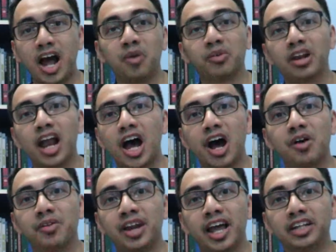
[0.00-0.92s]

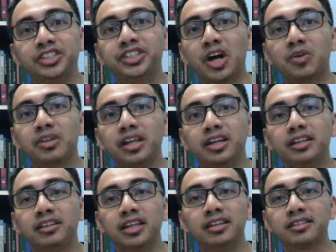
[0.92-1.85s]
loud and
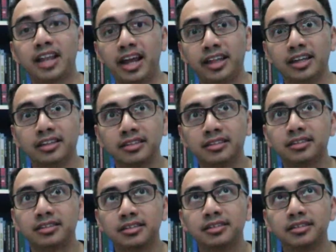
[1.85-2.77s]
shouting things like
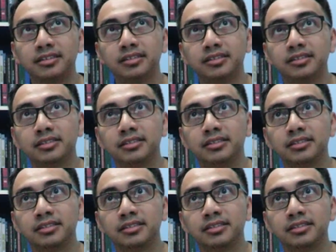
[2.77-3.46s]
this. No,